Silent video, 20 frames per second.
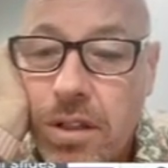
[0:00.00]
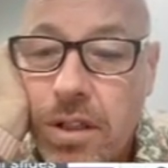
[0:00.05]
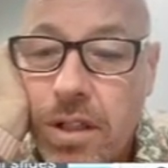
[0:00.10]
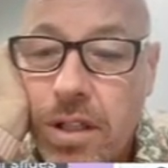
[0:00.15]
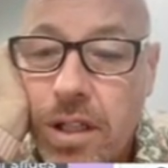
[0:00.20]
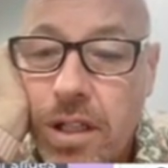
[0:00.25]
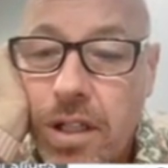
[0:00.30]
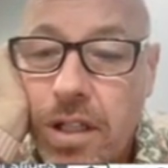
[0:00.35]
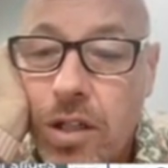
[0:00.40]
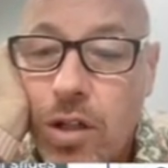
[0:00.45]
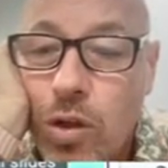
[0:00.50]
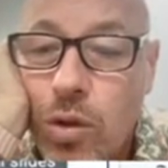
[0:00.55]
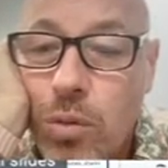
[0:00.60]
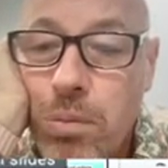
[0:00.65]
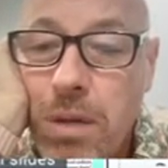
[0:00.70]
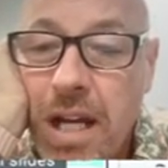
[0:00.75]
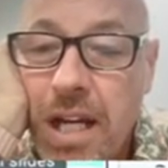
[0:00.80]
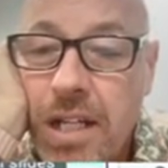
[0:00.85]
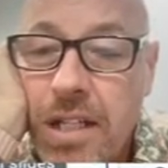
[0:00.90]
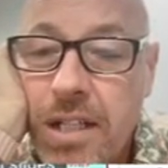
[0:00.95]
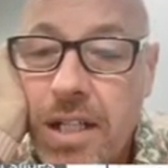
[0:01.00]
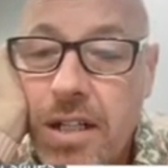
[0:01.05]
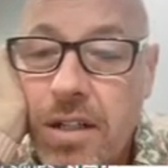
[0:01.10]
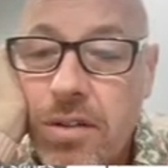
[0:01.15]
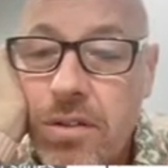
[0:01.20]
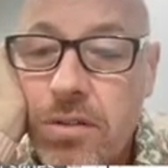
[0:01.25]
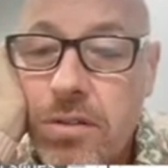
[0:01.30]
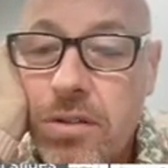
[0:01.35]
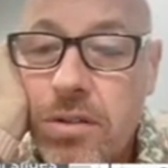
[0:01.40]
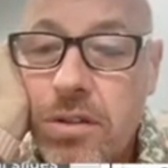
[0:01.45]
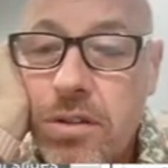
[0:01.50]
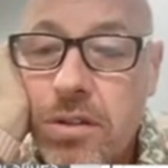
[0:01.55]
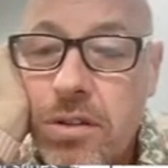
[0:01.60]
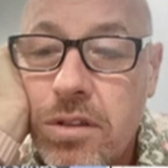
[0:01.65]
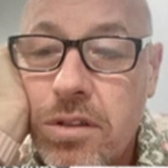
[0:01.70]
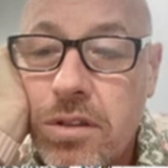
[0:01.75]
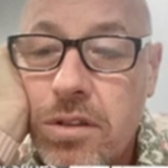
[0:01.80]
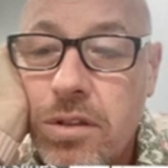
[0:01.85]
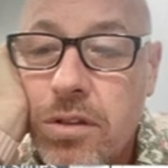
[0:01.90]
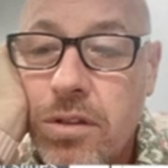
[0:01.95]
I'm going to go back down
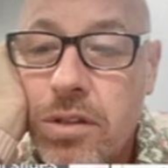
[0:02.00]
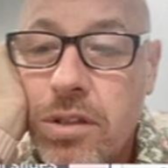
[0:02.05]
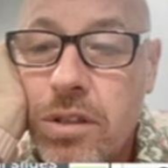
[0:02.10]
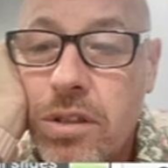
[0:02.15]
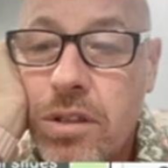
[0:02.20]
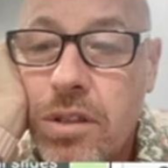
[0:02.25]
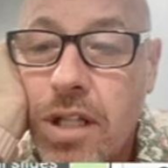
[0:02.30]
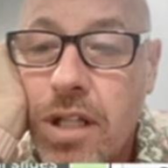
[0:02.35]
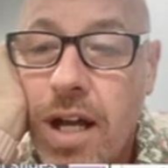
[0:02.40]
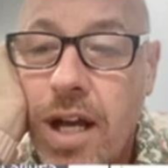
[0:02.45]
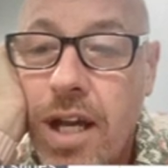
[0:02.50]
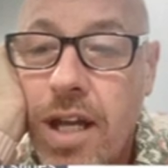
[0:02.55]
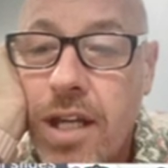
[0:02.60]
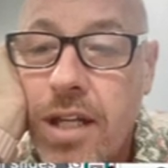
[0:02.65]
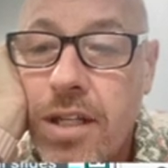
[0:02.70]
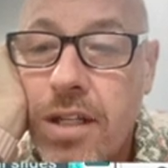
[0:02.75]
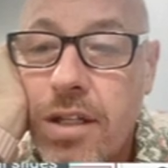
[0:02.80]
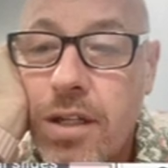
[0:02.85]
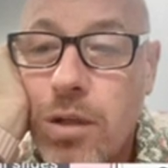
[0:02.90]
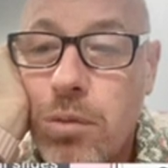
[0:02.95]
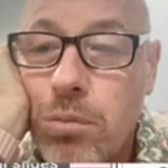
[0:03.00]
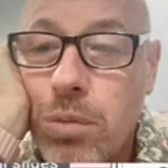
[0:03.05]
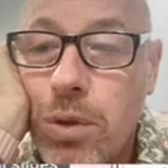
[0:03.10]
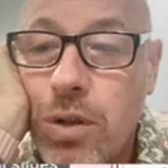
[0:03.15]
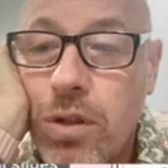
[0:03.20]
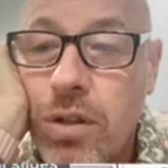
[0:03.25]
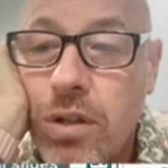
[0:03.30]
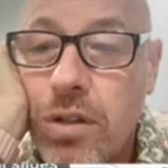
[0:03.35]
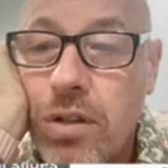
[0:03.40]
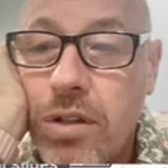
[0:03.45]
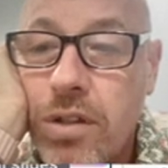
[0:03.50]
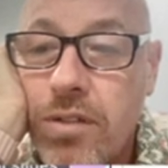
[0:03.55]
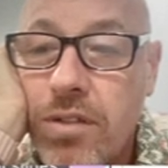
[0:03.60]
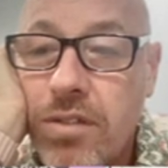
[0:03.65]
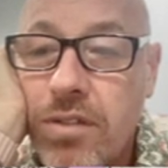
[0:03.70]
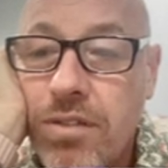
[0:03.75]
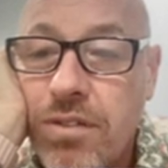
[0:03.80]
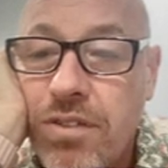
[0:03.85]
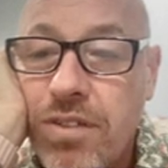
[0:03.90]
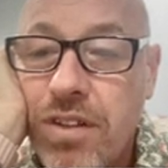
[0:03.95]
to slide number
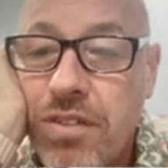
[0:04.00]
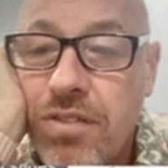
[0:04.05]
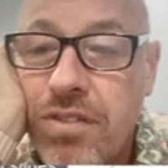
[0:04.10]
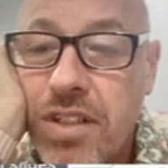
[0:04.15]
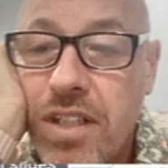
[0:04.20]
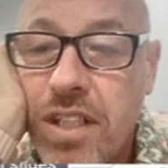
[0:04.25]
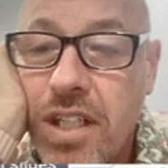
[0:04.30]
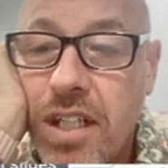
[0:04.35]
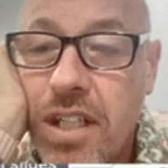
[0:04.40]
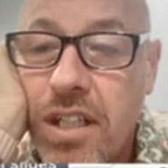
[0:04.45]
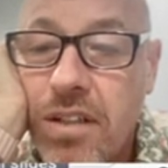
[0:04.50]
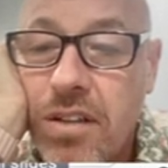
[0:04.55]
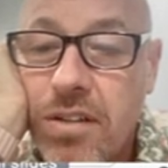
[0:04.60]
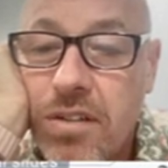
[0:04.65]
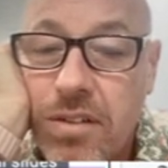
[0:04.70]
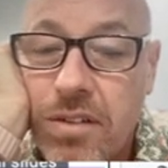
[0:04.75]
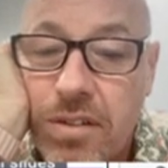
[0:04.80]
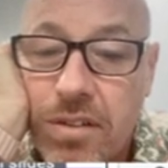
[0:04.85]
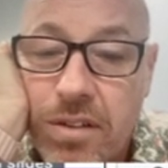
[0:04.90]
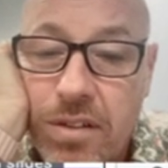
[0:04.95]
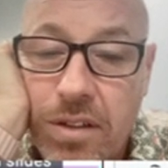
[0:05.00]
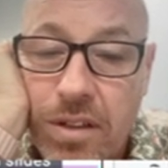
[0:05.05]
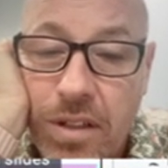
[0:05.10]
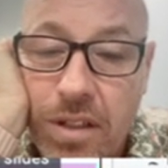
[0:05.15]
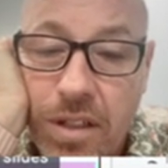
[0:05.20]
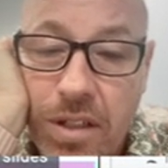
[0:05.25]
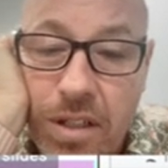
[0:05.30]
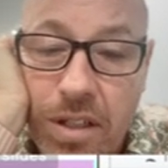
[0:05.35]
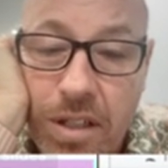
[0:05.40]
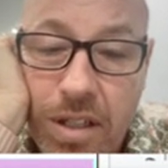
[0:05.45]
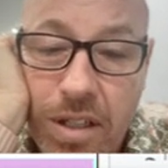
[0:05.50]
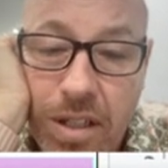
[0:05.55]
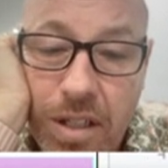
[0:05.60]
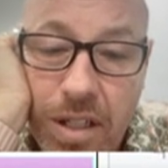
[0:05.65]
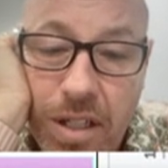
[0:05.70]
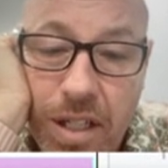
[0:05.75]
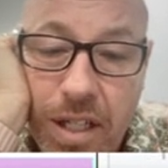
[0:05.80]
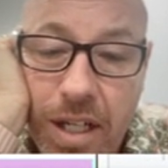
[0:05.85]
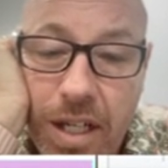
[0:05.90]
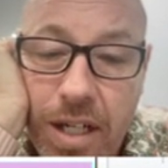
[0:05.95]
15.
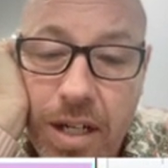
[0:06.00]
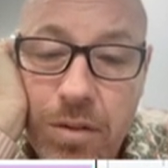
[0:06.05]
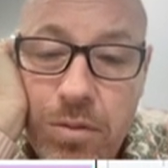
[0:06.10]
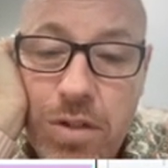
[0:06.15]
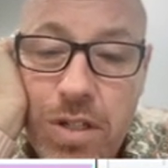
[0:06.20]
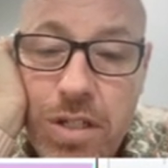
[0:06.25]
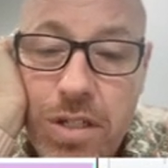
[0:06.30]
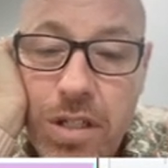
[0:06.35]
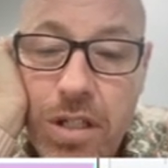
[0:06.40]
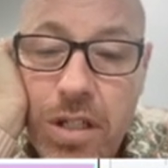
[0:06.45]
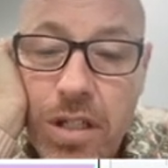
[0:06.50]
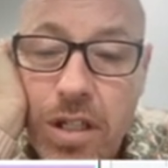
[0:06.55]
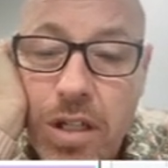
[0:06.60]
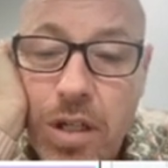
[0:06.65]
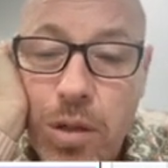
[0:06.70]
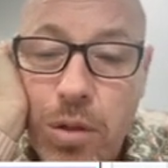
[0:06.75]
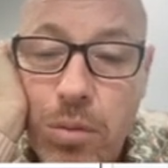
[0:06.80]
And I'm just going to